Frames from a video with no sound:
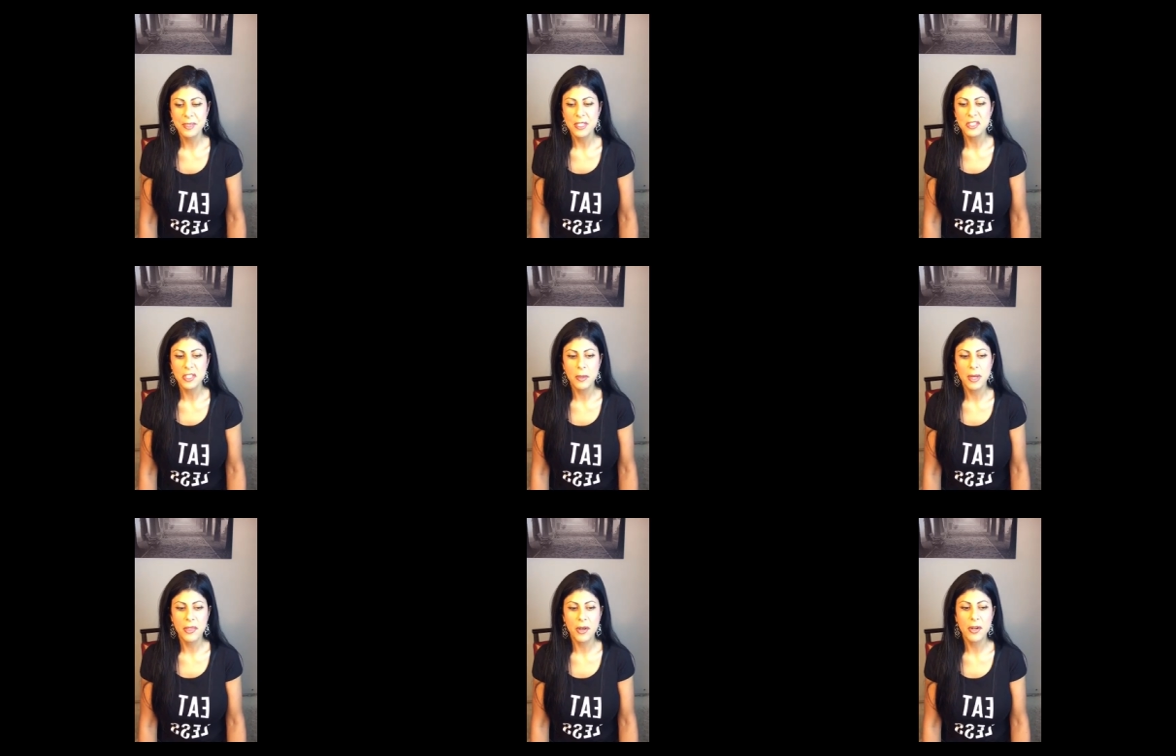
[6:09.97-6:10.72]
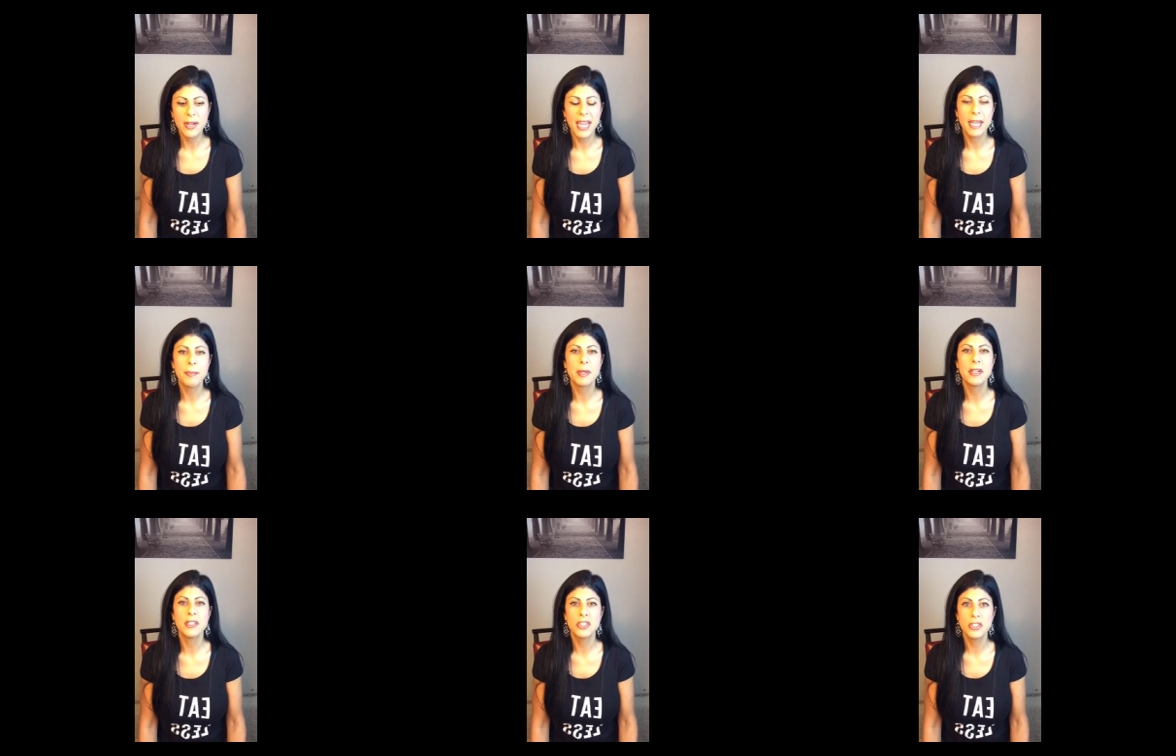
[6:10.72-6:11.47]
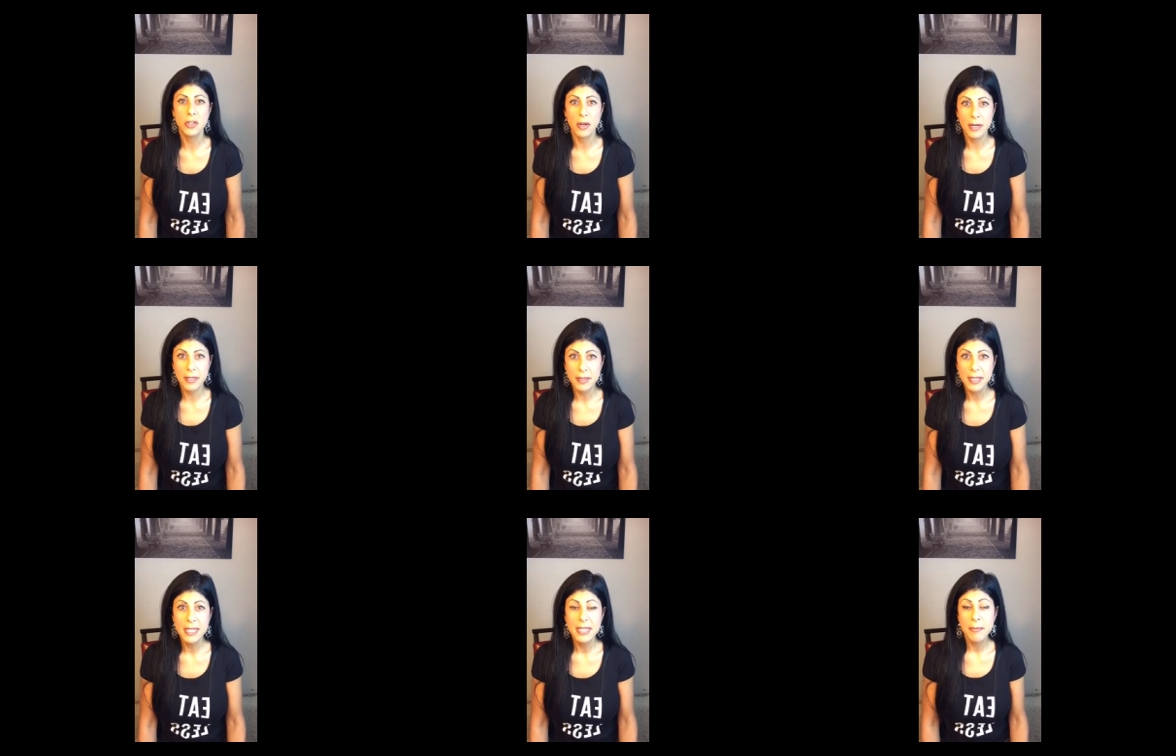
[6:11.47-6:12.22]
So I thought, okay, I'm going to
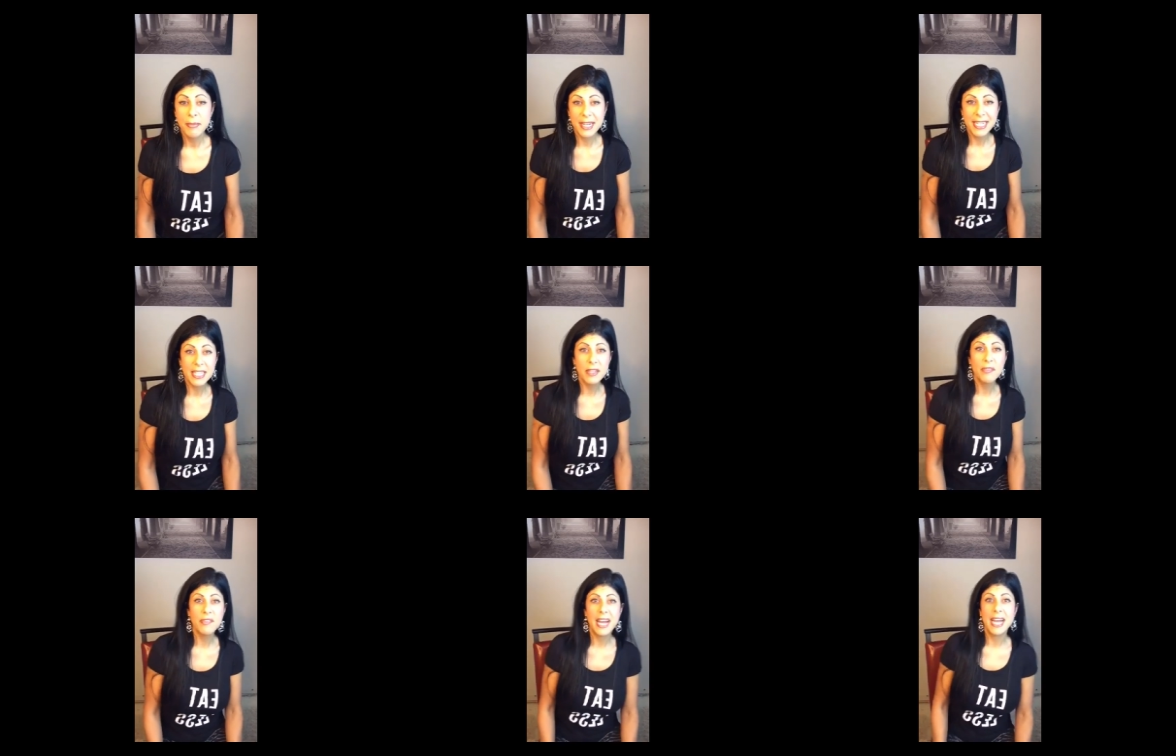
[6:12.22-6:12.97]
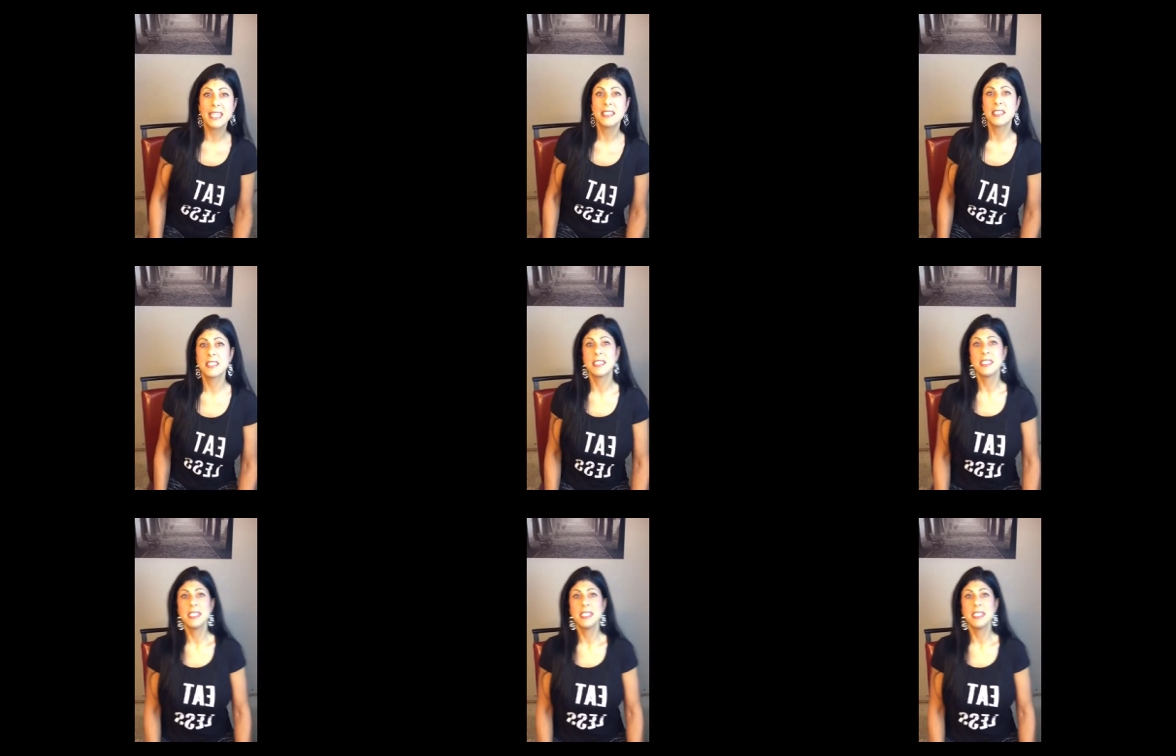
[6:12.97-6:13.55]
start breaking the fast